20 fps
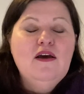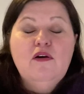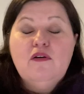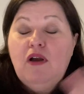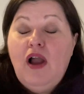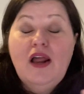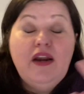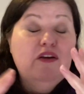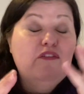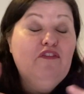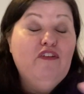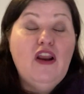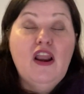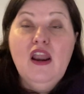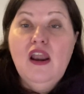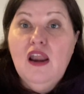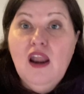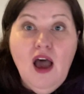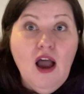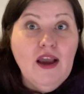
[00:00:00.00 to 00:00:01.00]
kind of
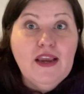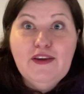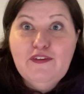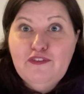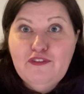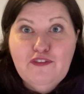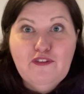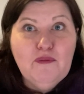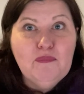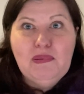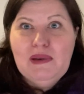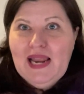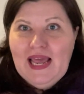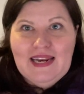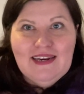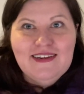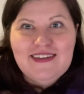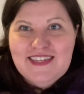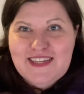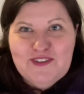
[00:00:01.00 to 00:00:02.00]
life
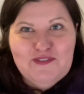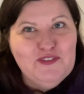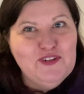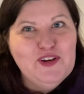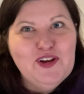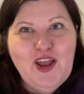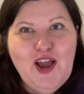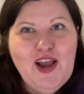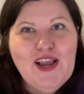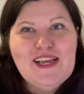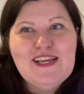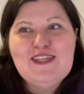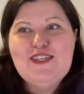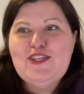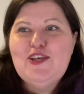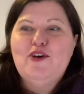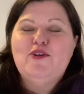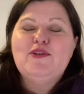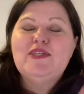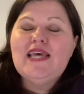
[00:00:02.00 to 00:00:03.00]
planners, if you like.
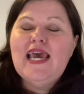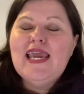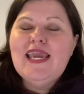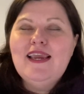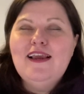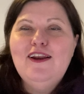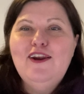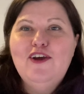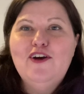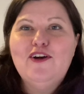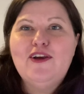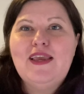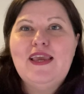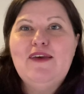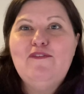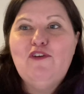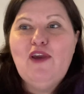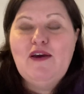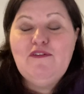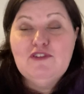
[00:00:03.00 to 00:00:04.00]
So take a look
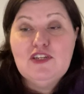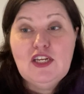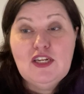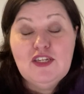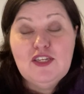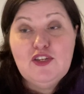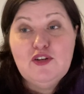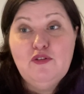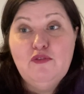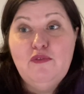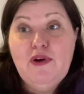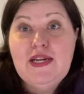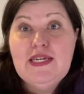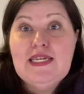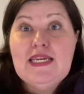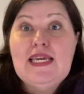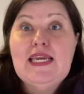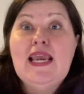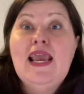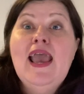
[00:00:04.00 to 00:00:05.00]
if you haven't done so
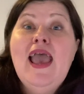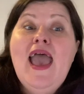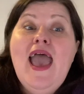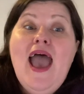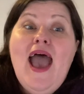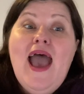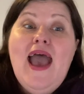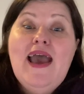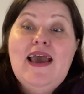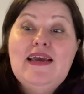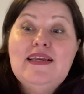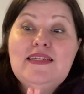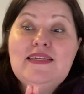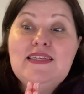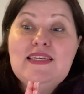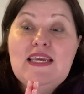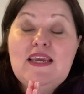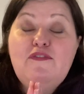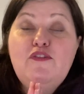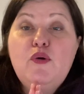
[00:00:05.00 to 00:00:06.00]
already.
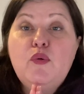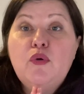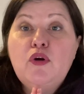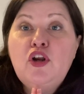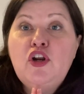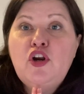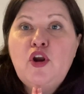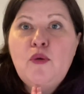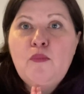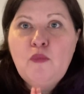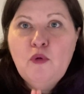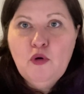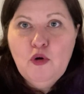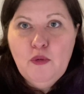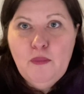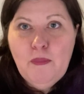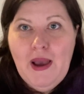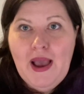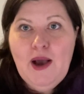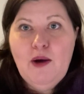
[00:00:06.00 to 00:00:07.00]
And if you want to know more
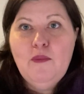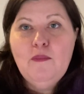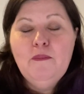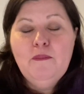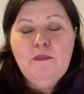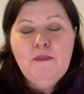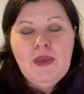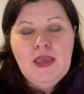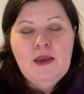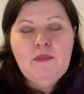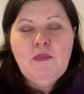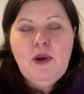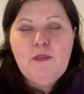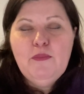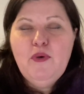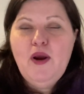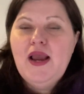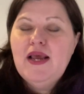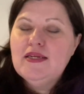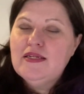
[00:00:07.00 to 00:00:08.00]
about me and my
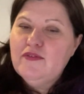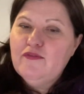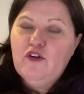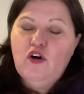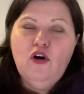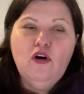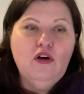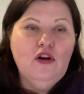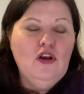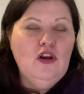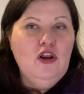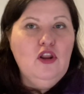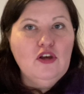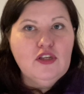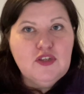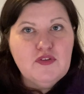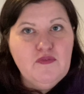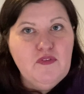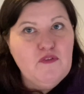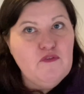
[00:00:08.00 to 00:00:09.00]
brand, I've got
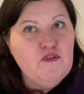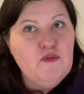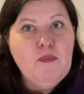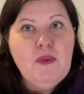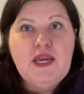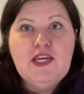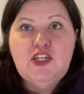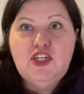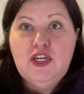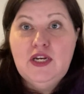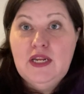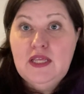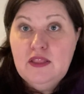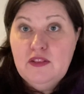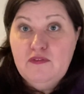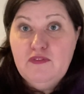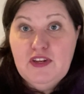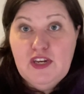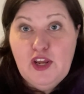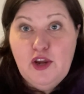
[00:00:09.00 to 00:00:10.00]
lots of information in
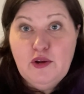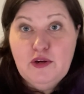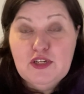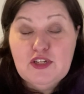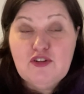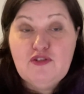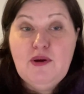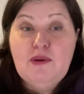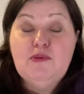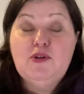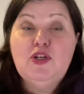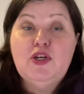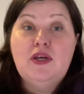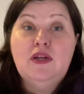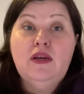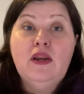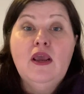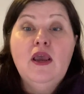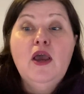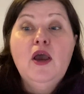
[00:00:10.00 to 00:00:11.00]
the video
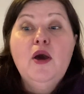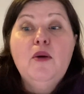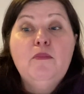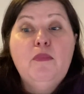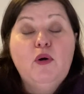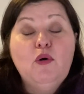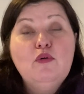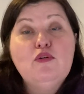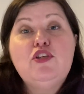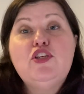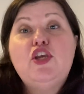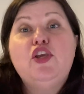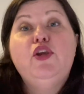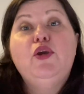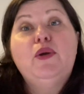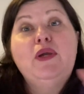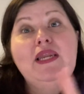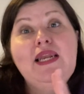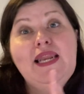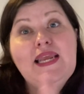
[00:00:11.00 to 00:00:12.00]
description, but also
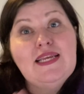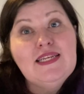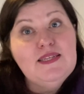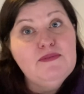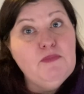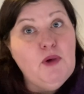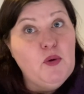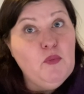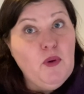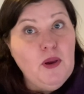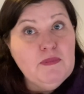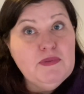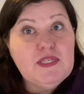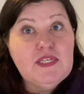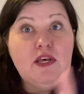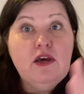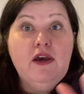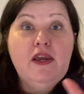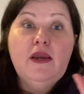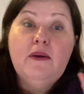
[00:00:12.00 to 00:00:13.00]
you can link to my
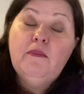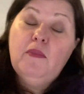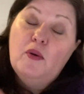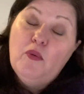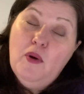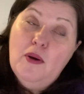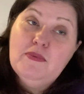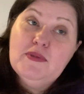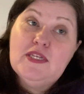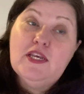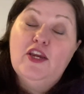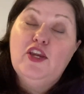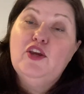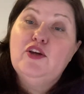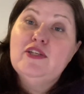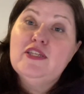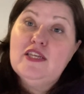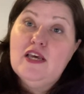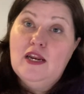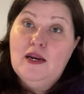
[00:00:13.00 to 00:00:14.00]
website. My website, you
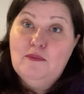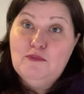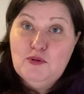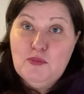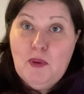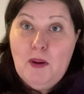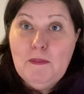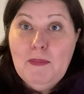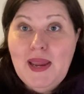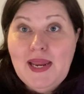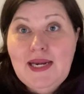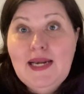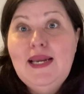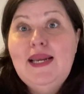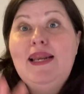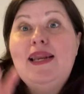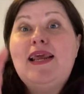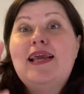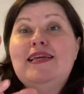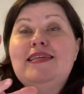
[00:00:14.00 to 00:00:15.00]
can sign up to my
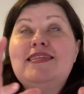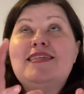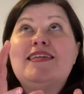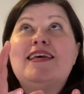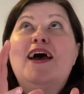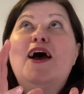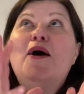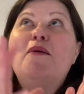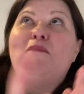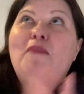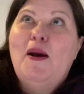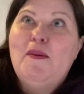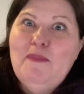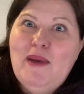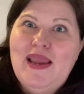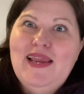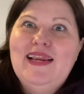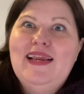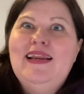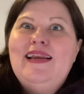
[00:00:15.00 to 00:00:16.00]
mailing list. My
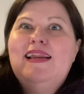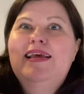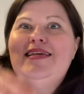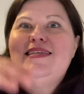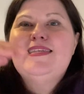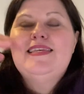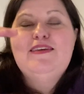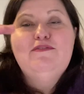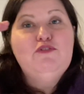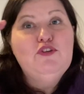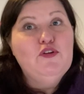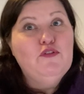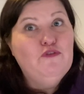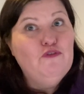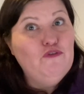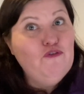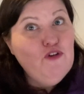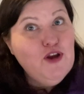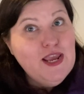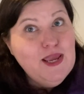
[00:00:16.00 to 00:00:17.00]
mailing list gives you
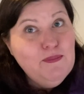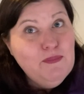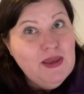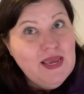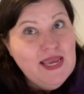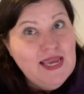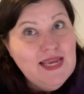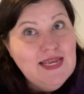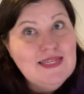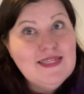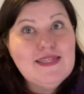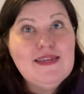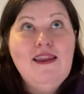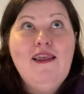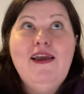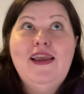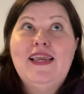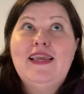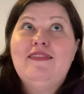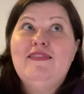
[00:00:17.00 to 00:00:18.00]
freebies
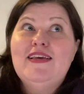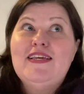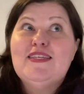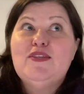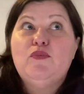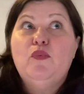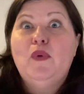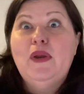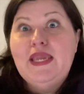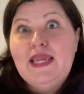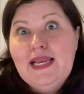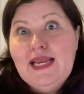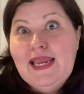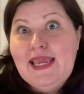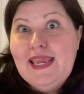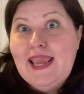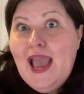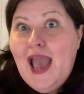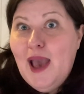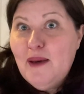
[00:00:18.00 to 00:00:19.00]
like this
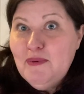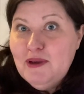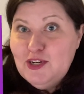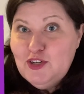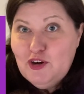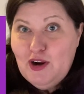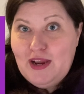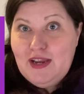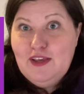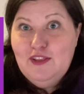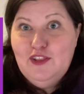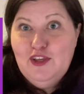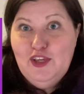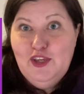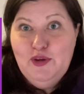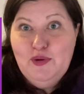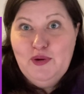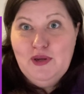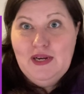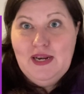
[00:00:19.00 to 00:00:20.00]
weekly habit tracker that
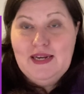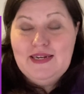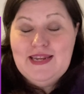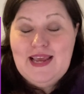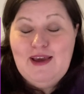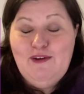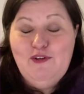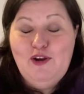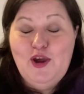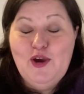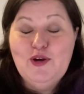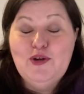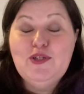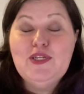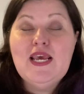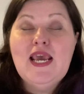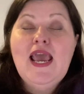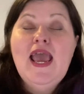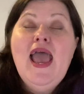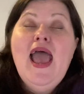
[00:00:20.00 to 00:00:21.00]
you can
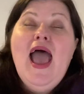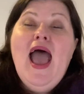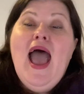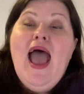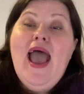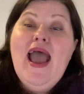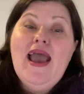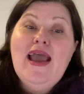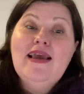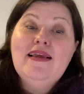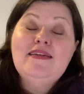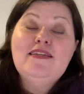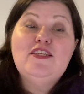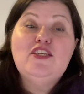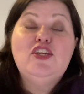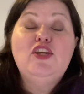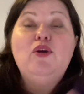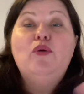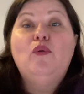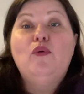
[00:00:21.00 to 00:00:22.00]
download. And
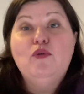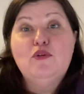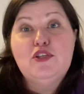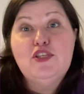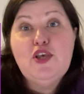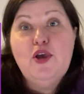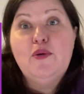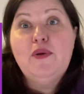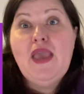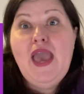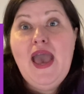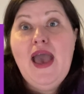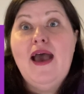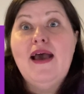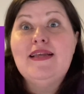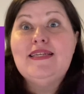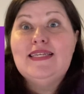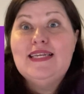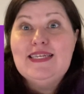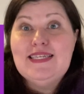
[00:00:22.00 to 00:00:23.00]
you also get
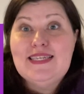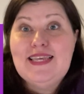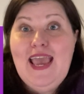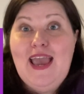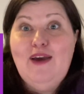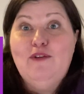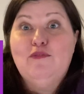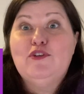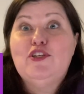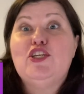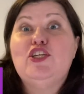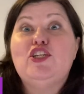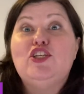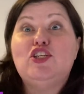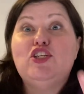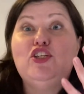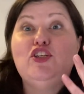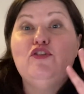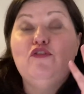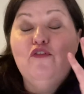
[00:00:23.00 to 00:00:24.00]
a discount
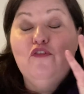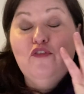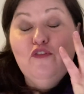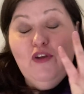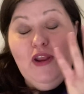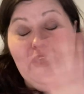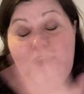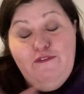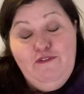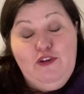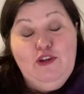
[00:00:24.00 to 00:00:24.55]
if